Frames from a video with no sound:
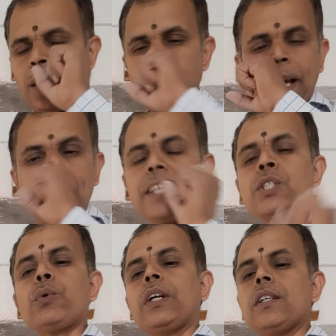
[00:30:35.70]
My dear
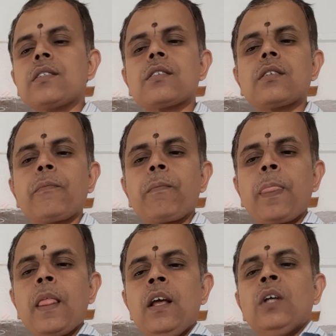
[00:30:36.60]
students,
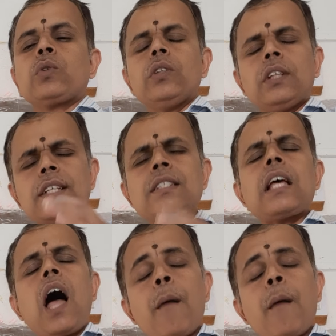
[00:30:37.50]
so this